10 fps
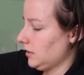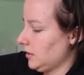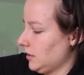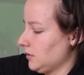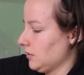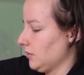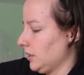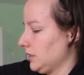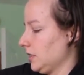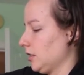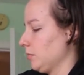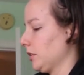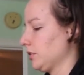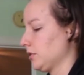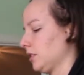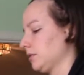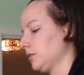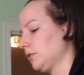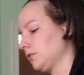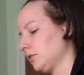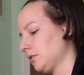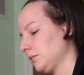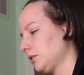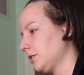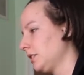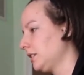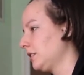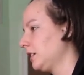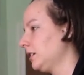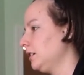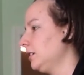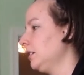And I don't want to take the brush off, so I'll just switch it like that.